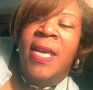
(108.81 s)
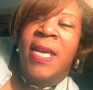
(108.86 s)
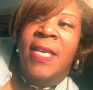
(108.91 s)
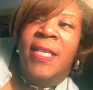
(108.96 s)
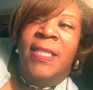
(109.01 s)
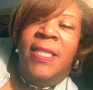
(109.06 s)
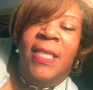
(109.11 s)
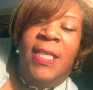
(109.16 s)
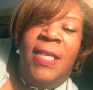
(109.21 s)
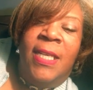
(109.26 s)

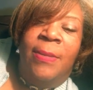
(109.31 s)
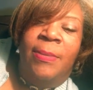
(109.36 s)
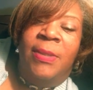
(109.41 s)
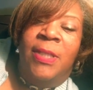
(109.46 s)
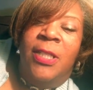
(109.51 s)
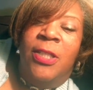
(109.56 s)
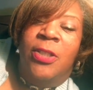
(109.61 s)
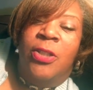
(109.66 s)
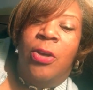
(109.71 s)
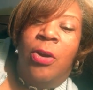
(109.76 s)
is sitting up
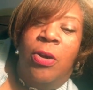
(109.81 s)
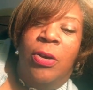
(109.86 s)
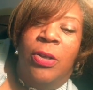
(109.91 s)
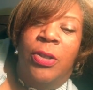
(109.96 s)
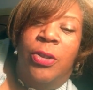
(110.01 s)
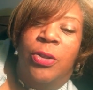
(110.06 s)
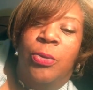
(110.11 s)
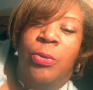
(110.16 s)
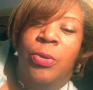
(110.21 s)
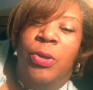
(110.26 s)
there
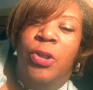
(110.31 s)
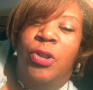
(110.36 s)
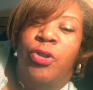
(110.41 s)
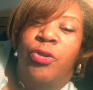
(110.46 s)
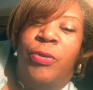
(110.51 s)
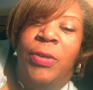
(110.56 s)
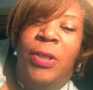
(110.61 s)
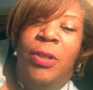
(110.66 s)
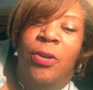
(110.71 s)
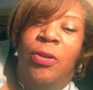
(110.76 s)
talking to her and
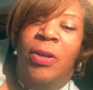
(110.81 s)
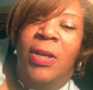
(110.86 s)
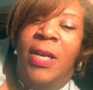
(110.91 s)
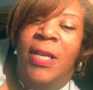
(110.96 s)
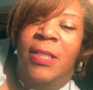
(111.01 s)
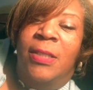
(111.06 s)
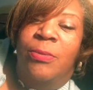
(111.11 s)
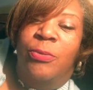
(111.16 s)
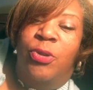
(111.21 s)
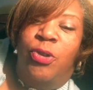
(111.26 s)
treating her
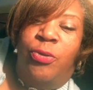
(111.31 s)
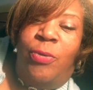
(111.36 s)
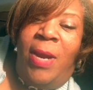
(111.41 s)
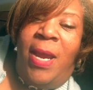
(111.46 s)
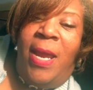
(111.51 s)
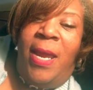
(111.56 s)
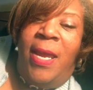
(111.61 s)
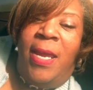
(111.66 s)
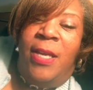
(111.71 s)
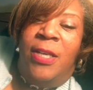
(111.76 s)
like some
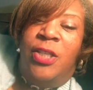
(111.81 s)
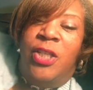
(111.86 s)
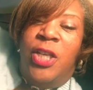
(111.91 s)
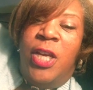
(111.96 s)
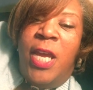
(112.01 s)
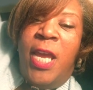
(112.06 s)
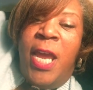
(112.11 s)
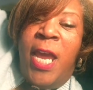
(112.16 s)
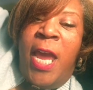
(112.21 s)
trash.